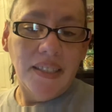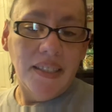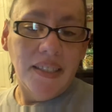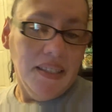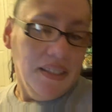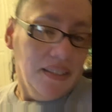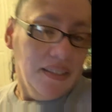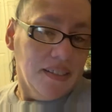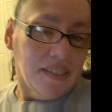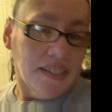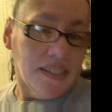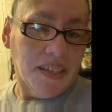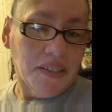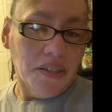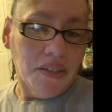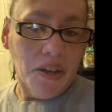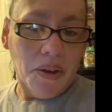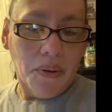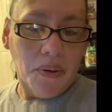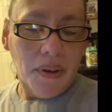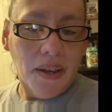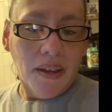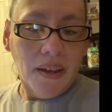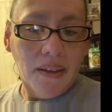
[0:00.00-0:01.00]
Because I
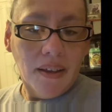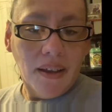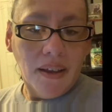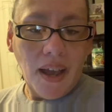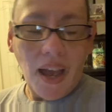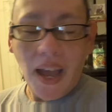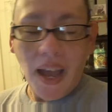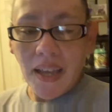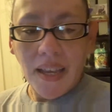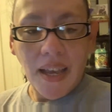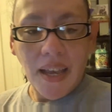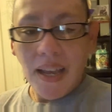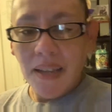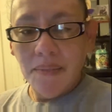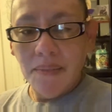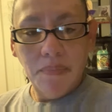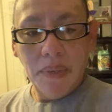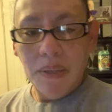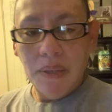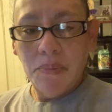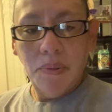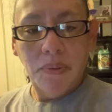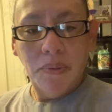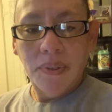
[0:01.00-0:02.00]
know, I gotten
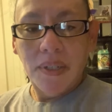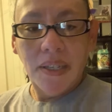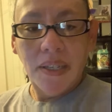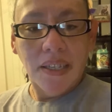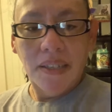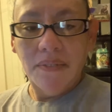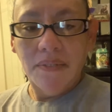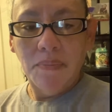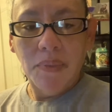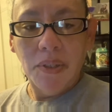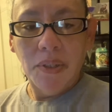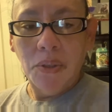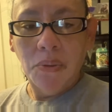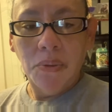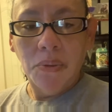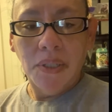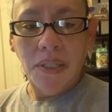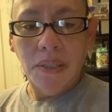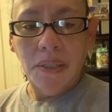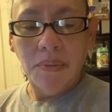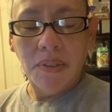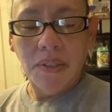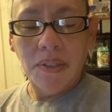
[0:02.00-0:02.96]
people giving me no tips.